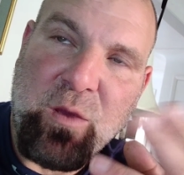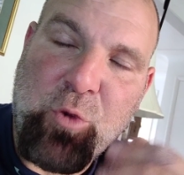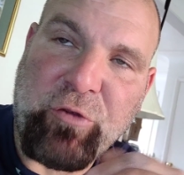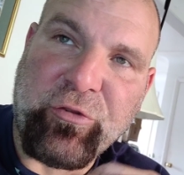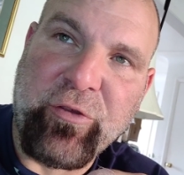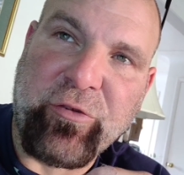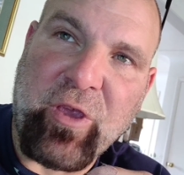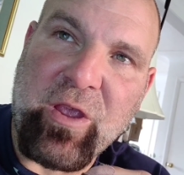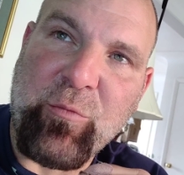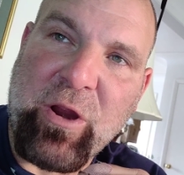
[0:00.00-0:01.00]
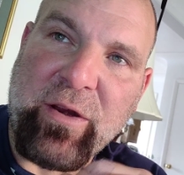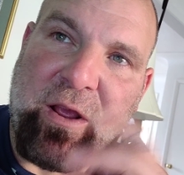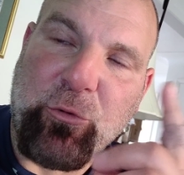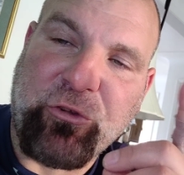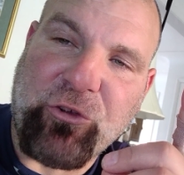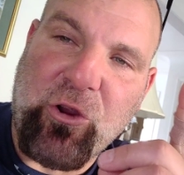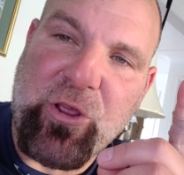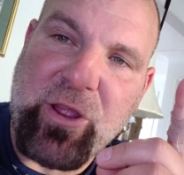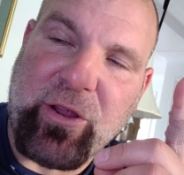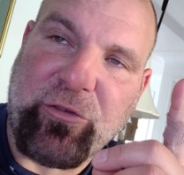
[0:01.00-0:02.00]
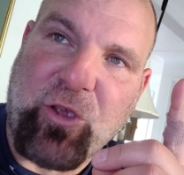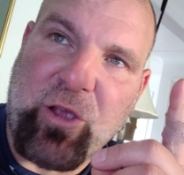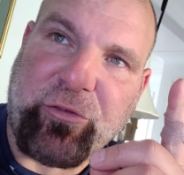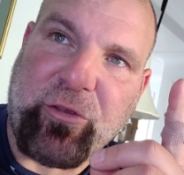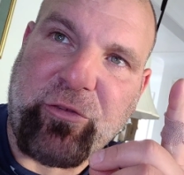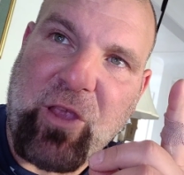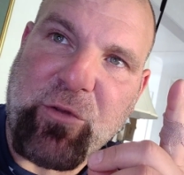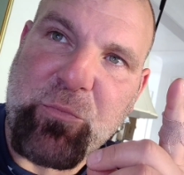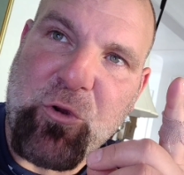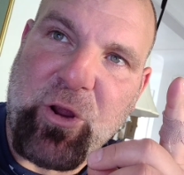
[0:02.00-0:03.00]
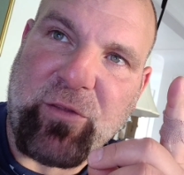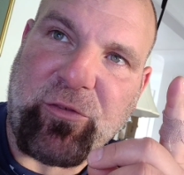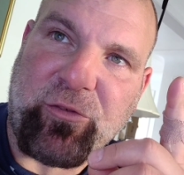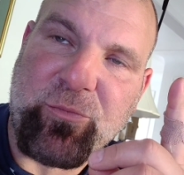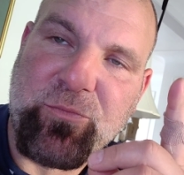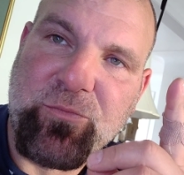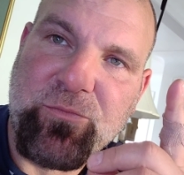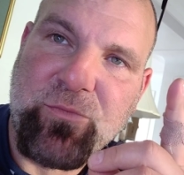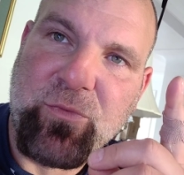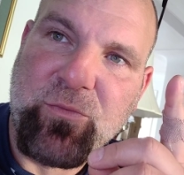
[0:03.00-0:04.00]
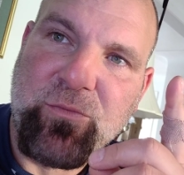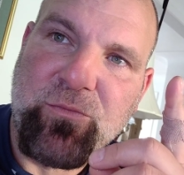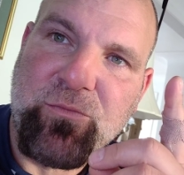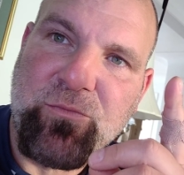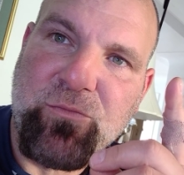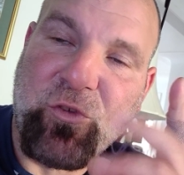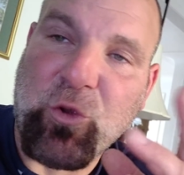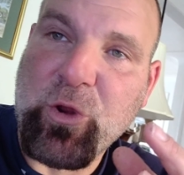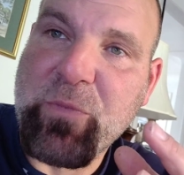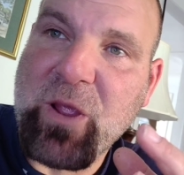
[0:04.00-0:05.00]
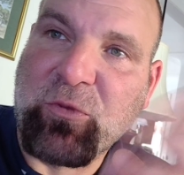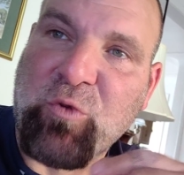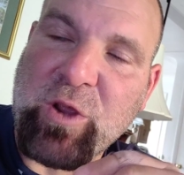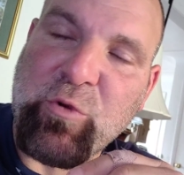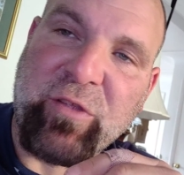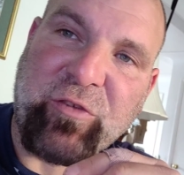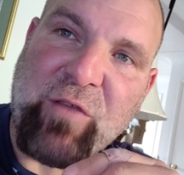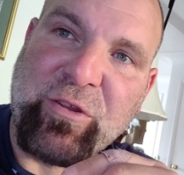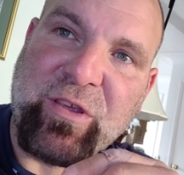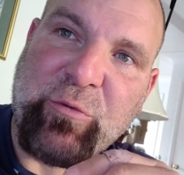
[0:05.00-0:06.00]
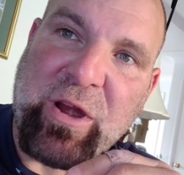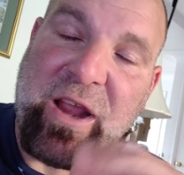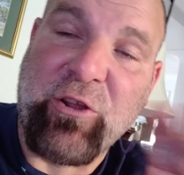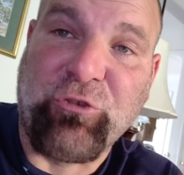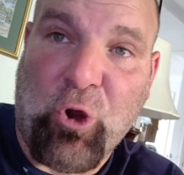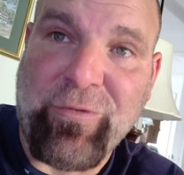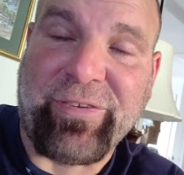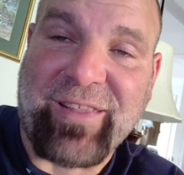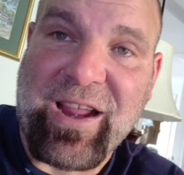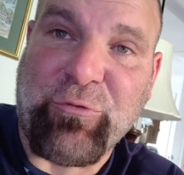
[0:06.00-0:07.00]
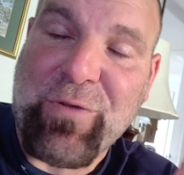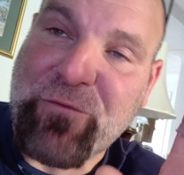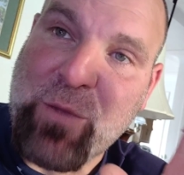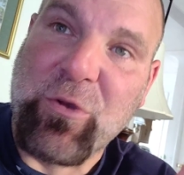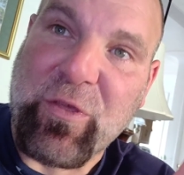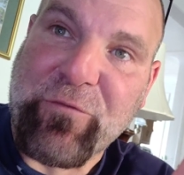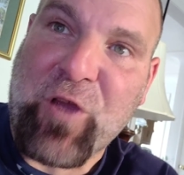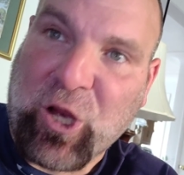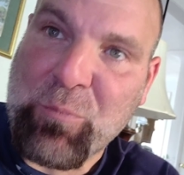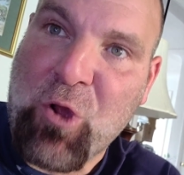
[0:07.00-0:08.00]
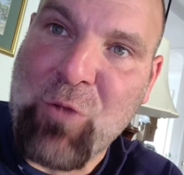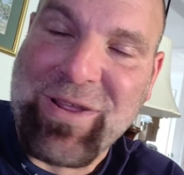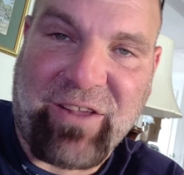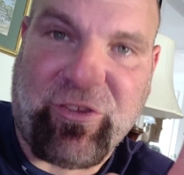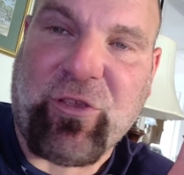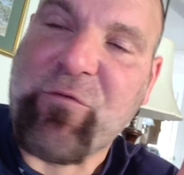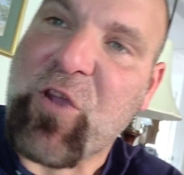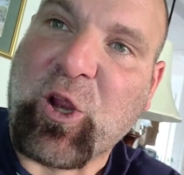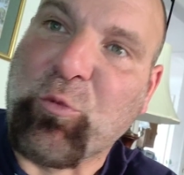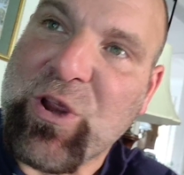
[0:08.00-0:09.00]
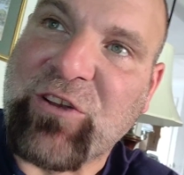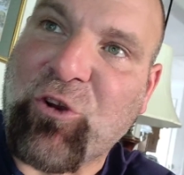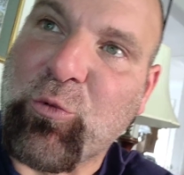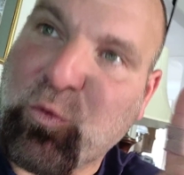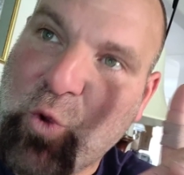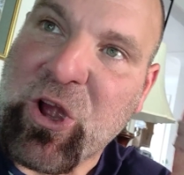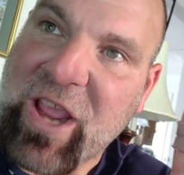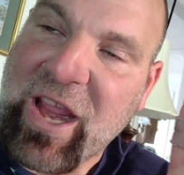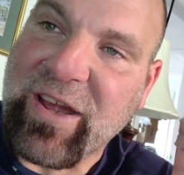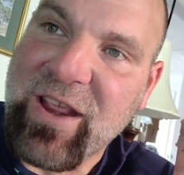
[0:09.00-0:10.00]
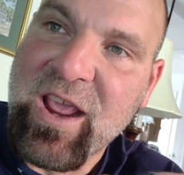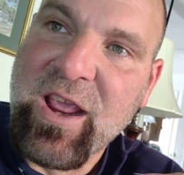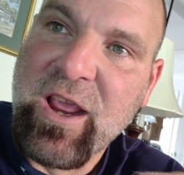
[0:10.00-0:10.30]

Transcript: Watching this game right now, Rashard Higgins cost us seven points. So we'd be up 21 17 right now. And Jarvis Landry fumbled the fucking ball because he's a fucking retard with one hand